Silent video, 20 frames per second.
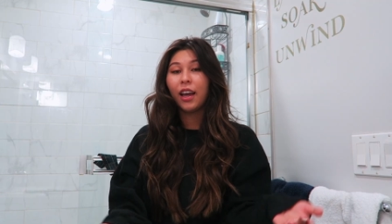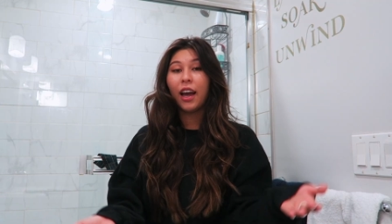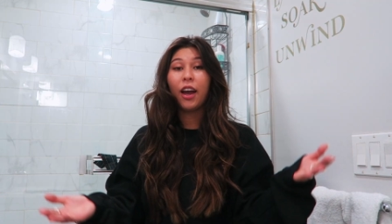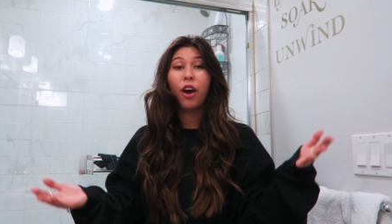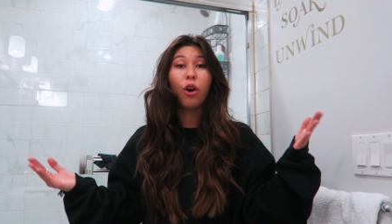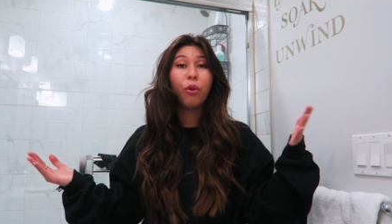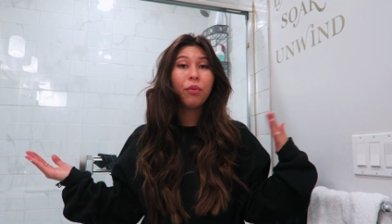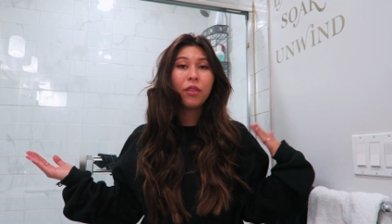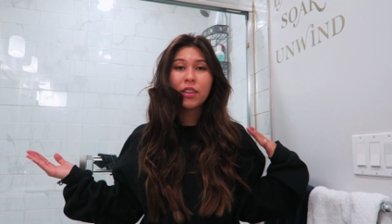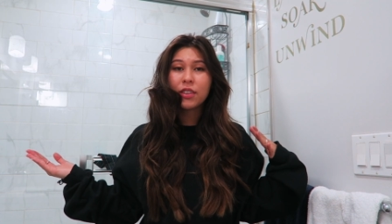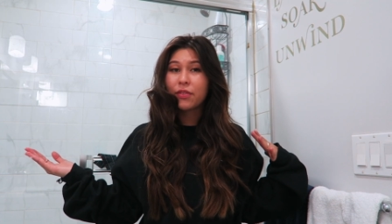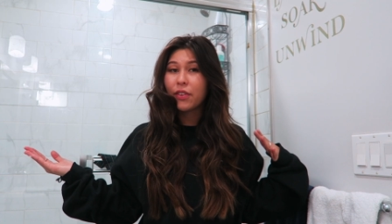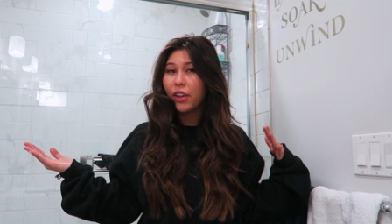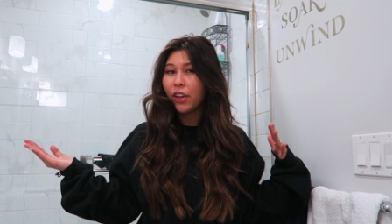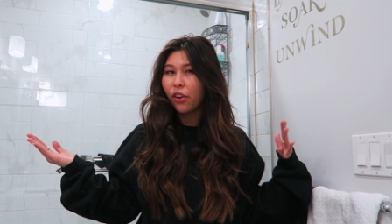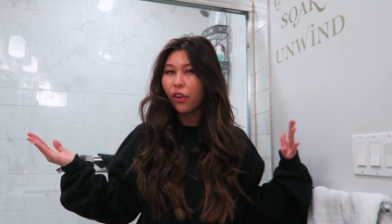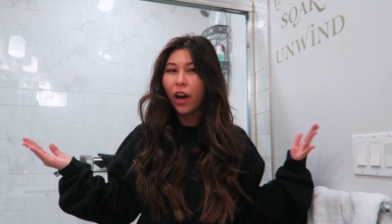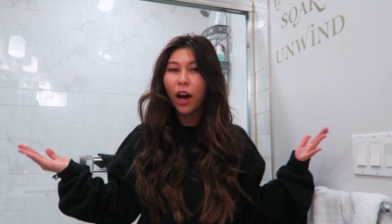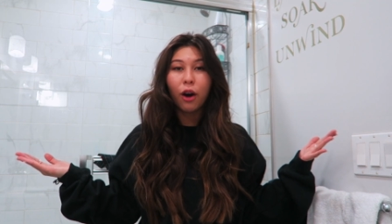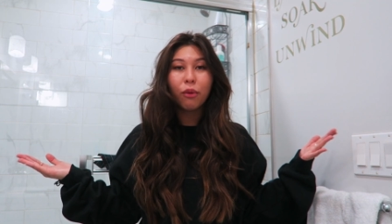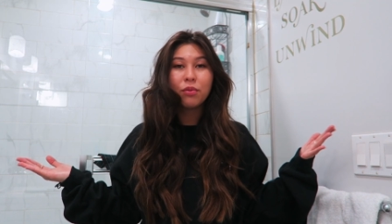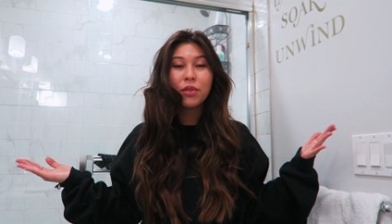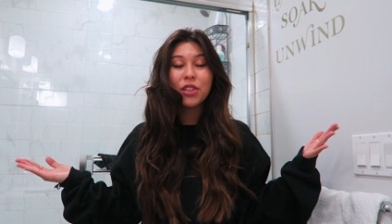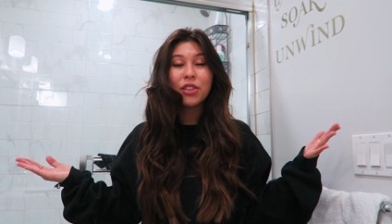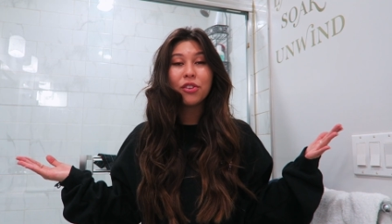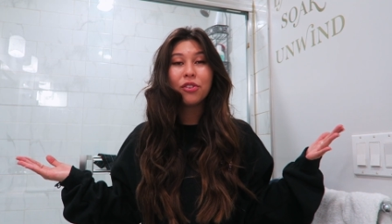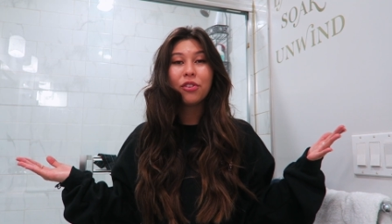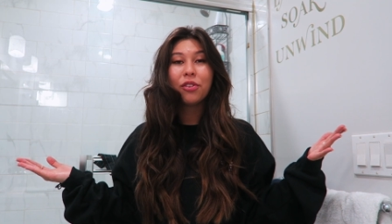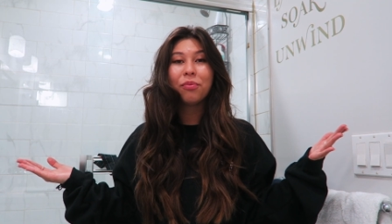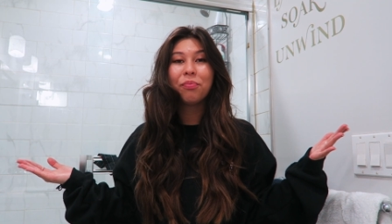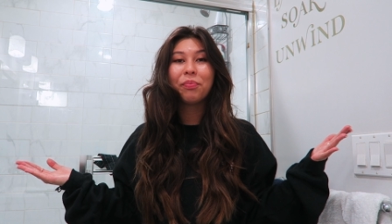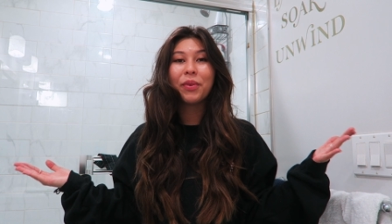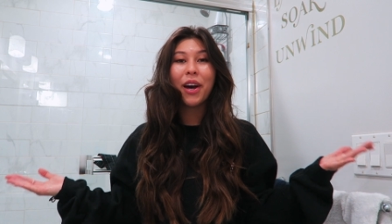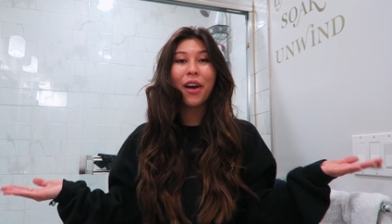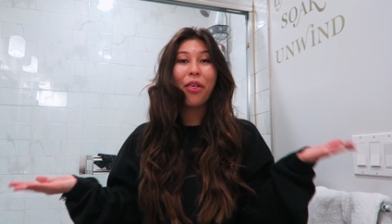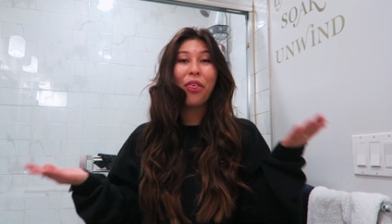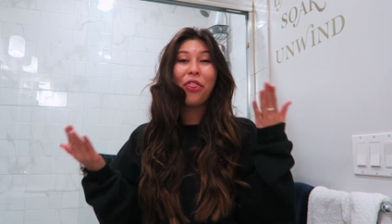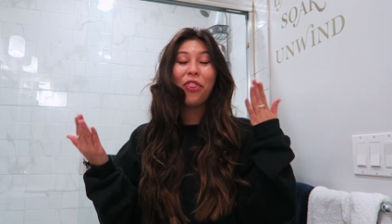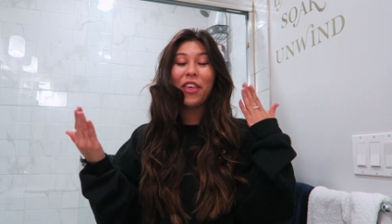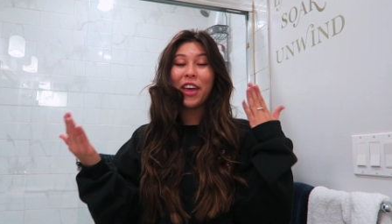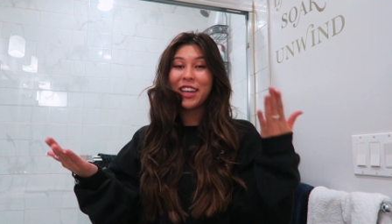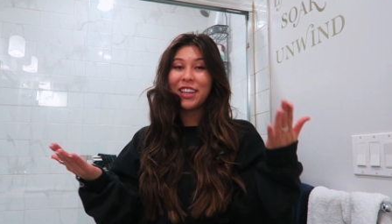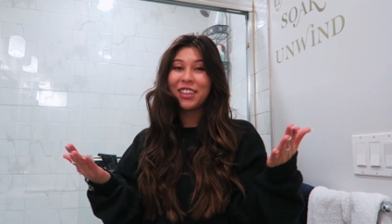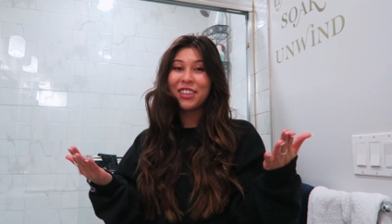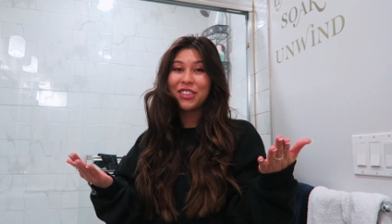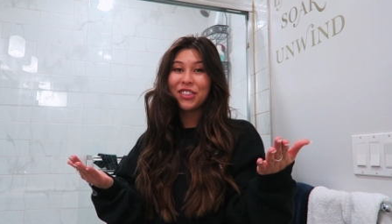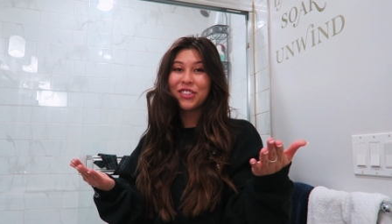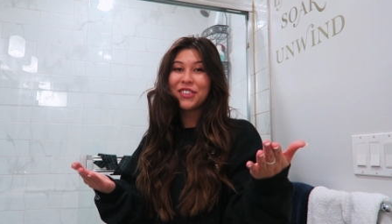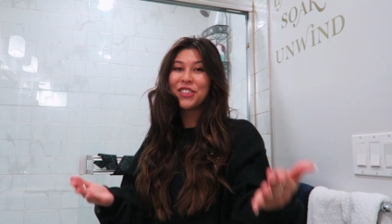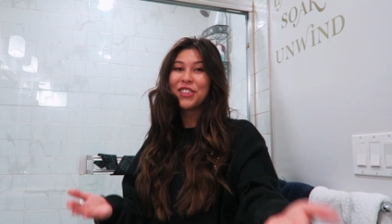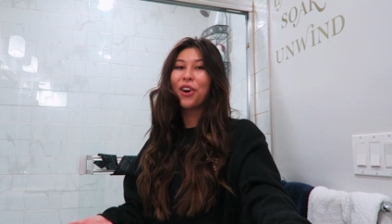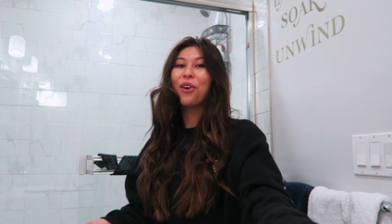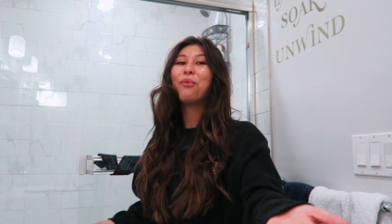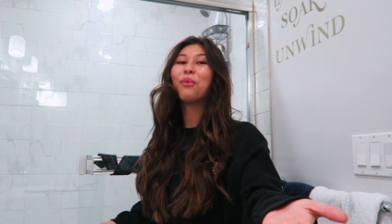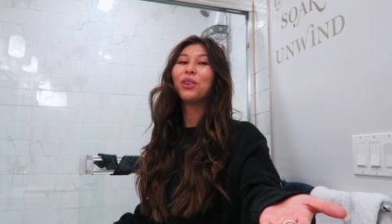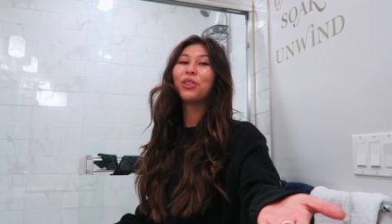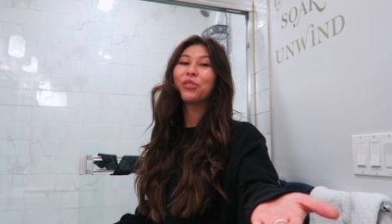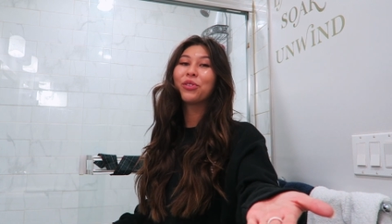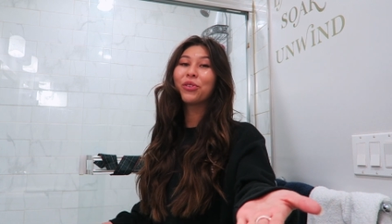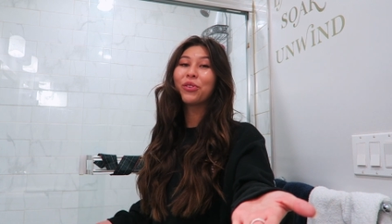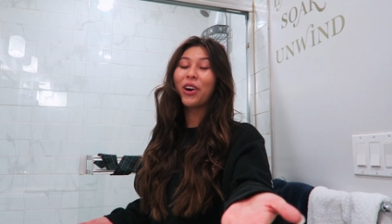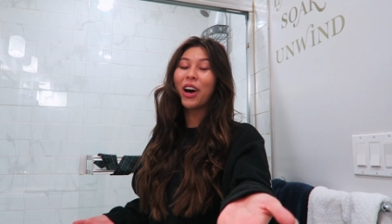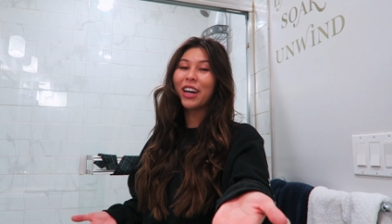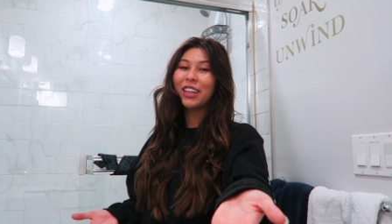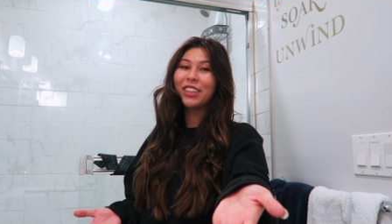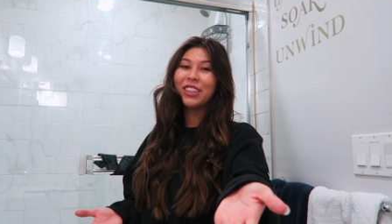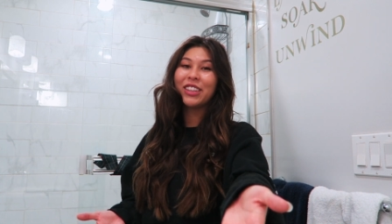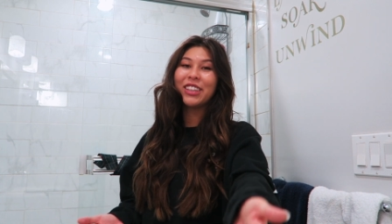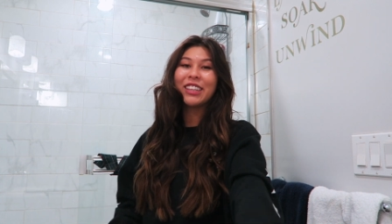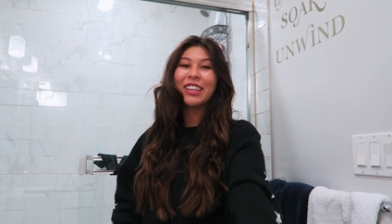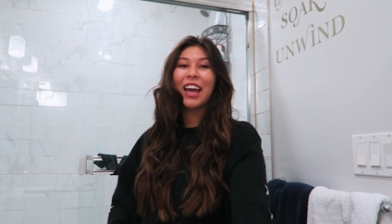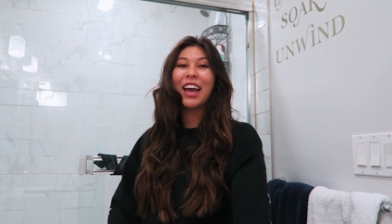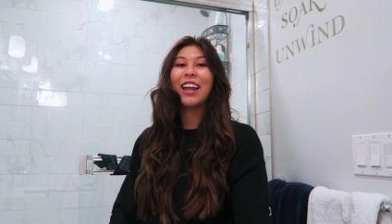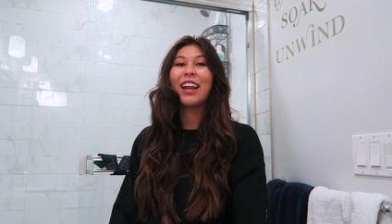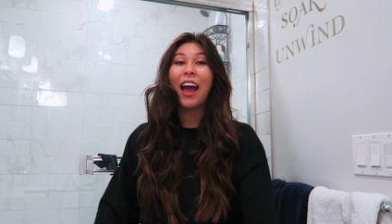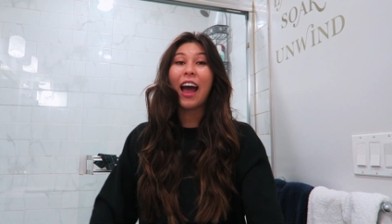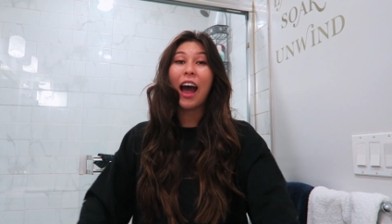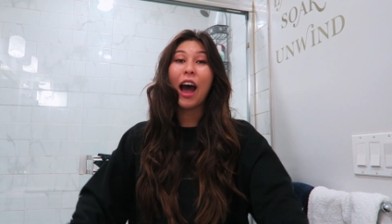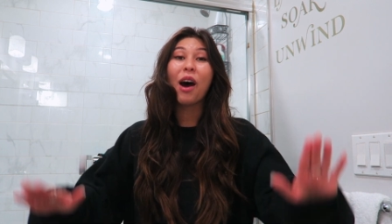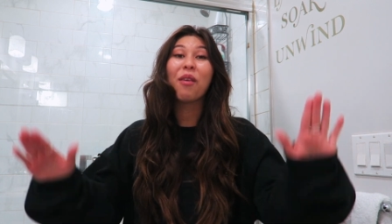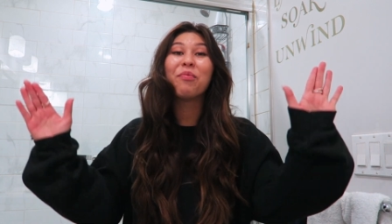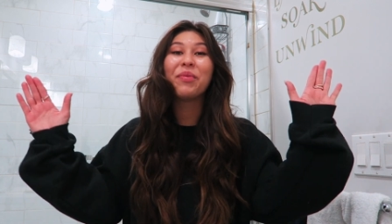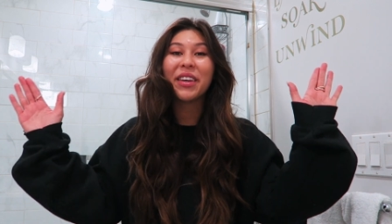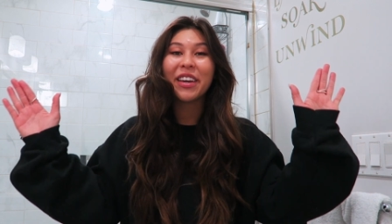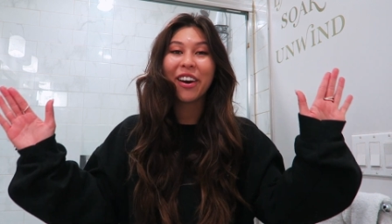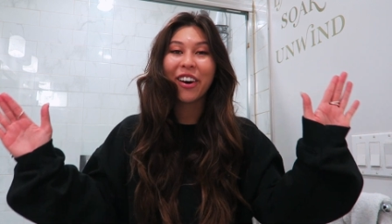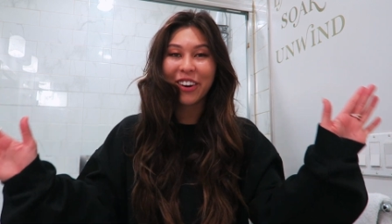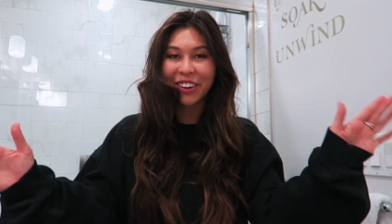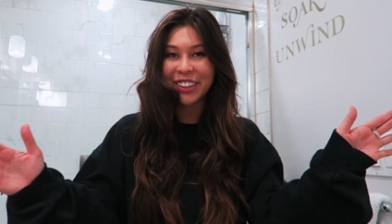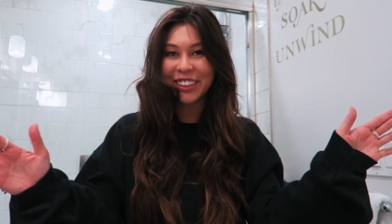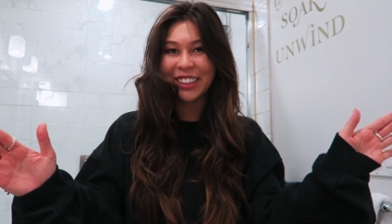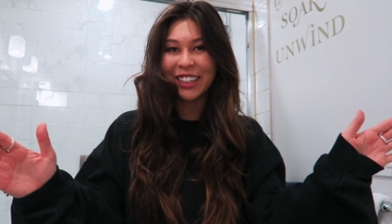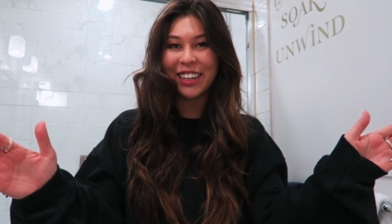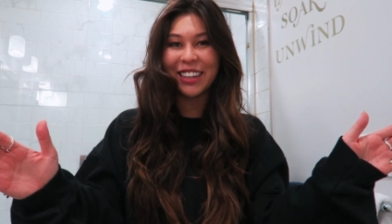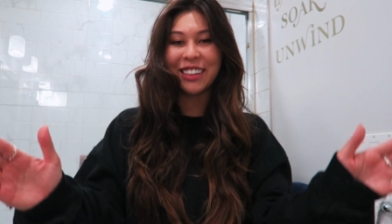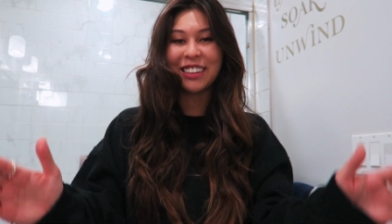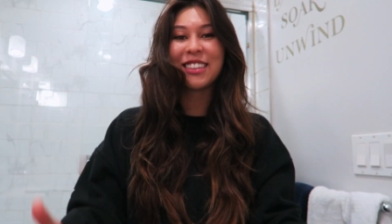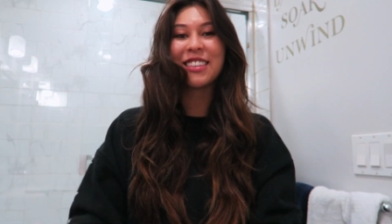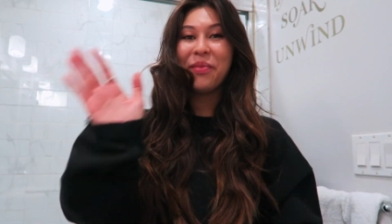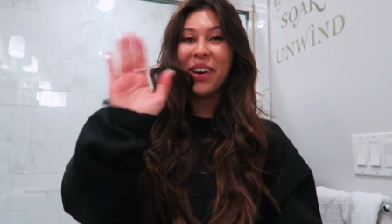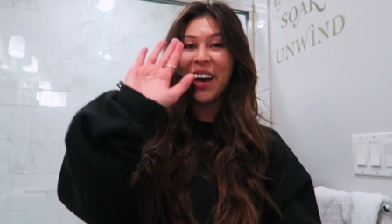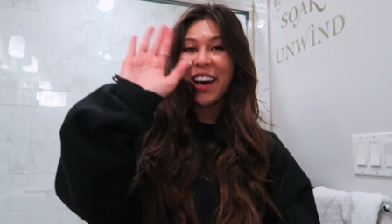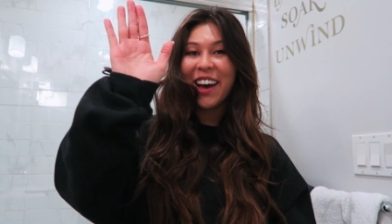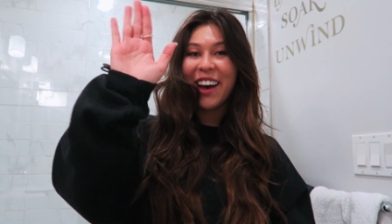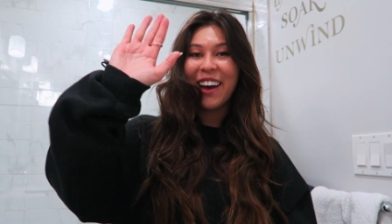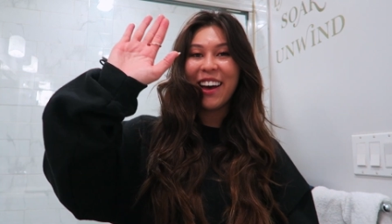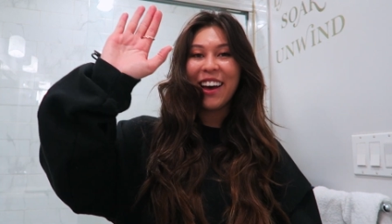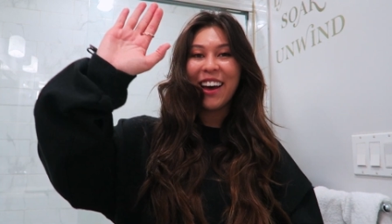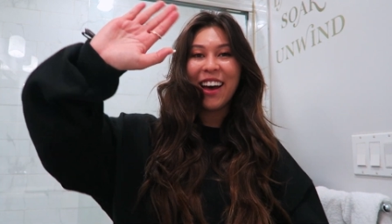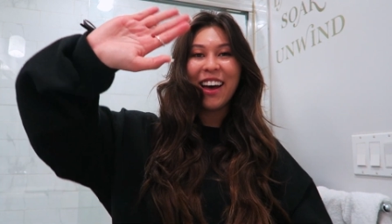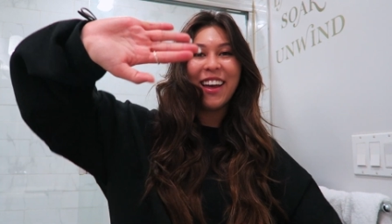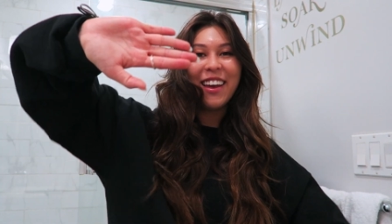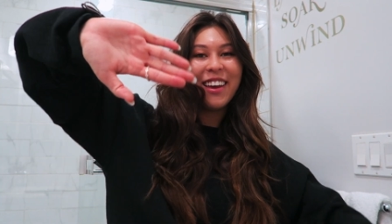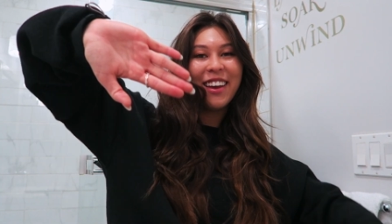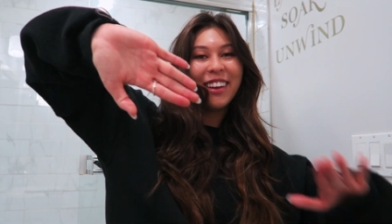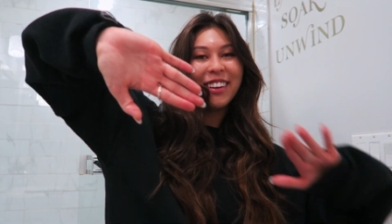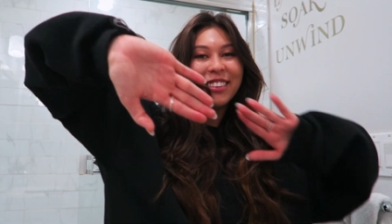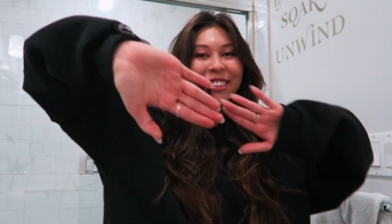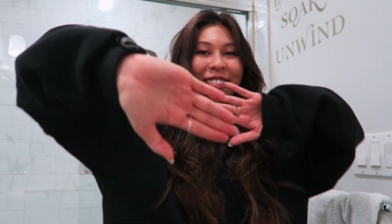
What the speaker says: I hope this video helped you, but thank you so much for watching and happy holidays. Bye!